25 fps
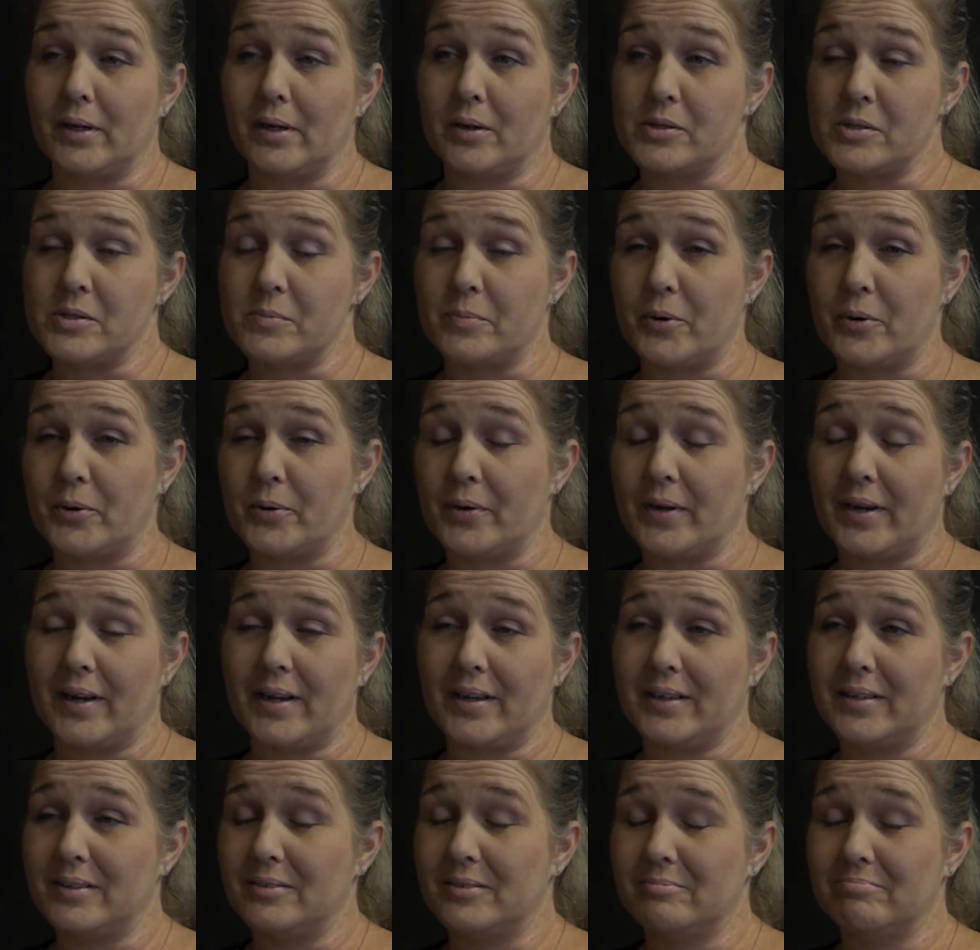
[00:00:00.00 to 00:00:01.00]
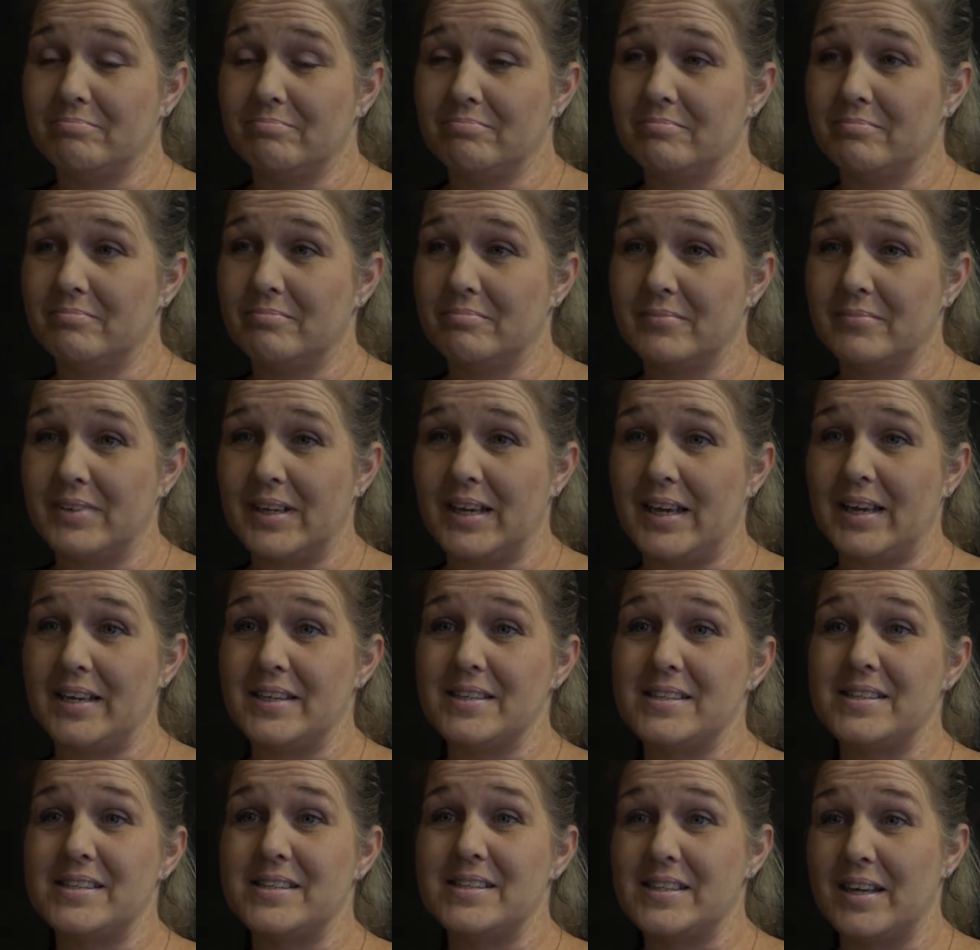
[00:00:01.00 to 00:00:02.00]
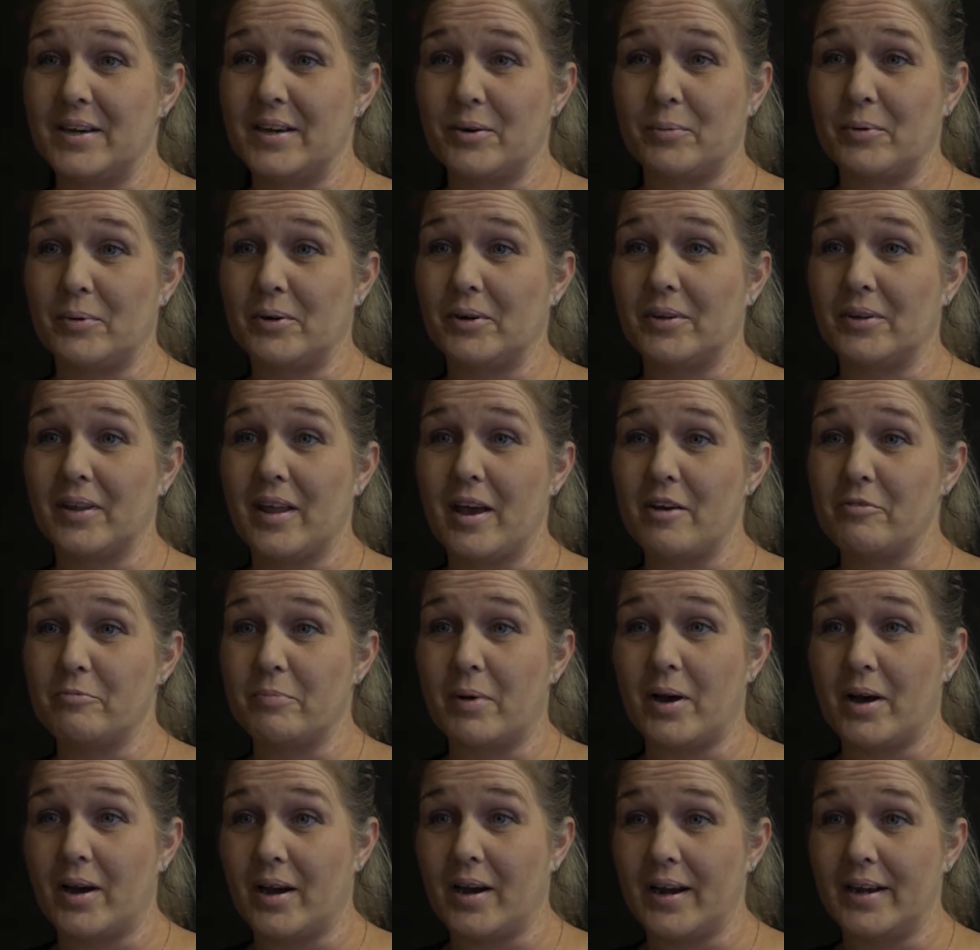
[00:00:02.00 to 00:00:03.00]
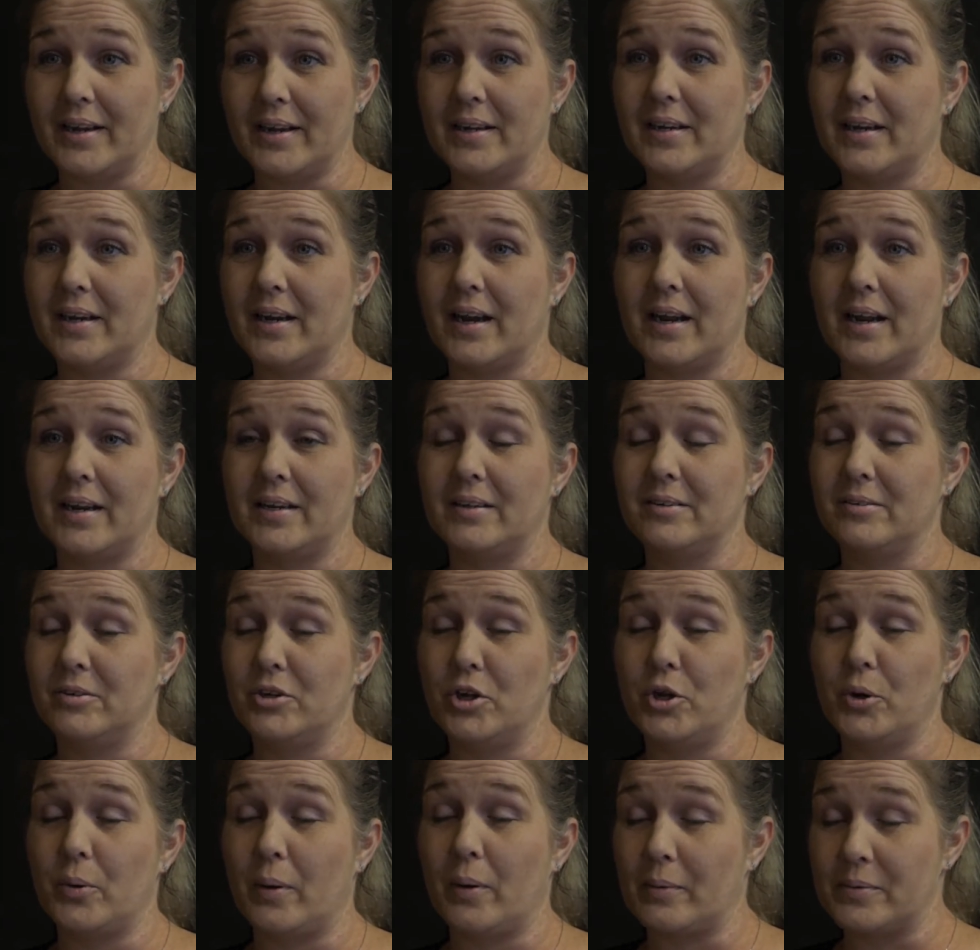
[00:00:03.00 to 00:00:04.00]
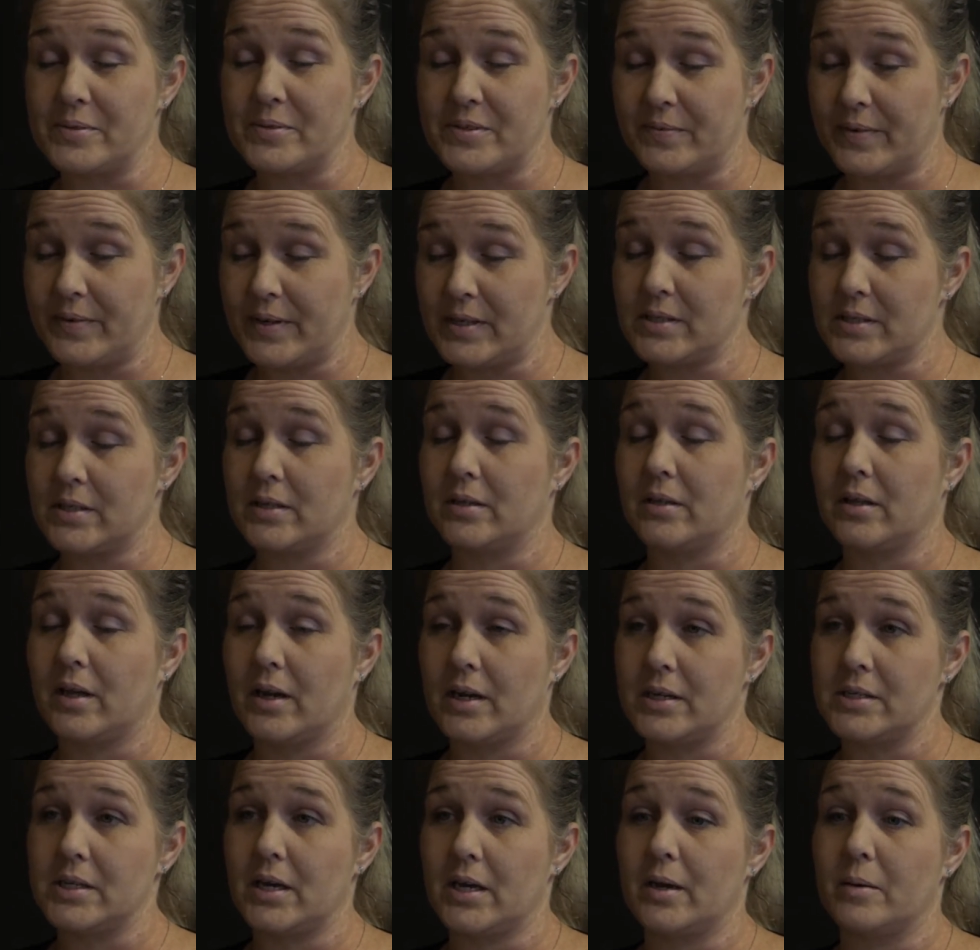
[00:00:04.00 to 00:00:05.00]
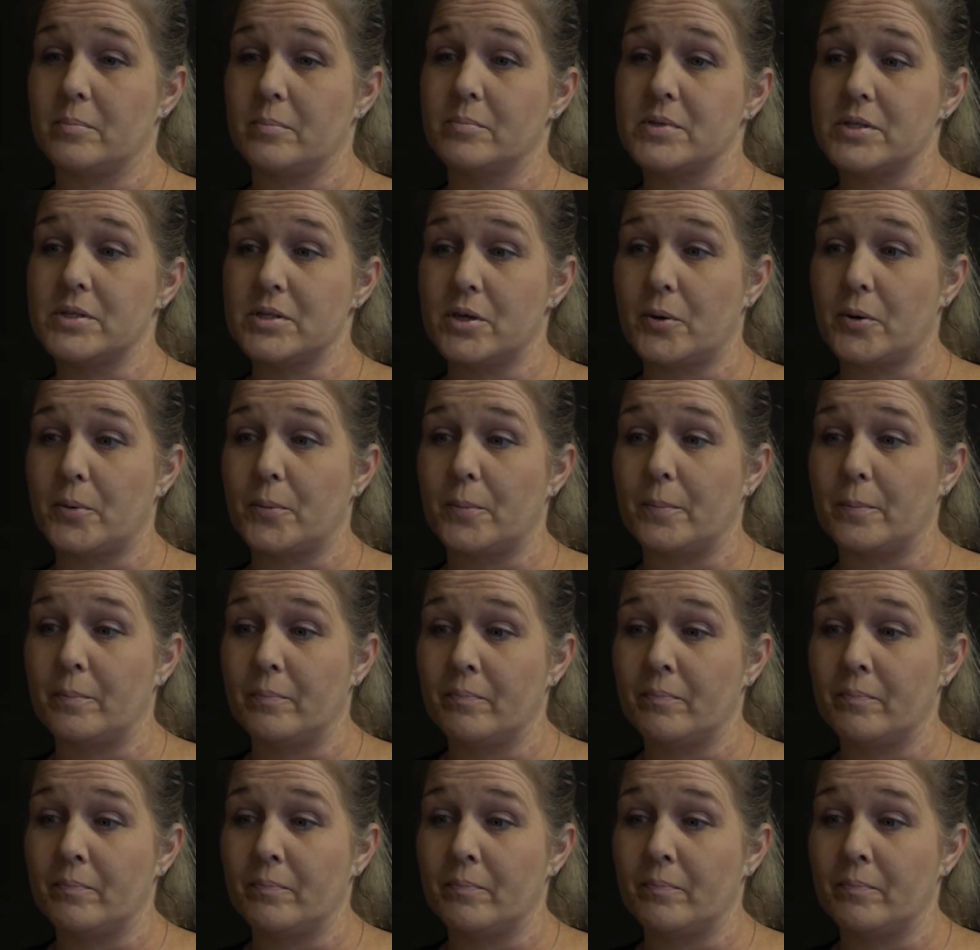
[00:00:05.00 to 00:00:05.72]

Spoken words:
I had kids that were left behind, and I knew I was facing a lot of time, so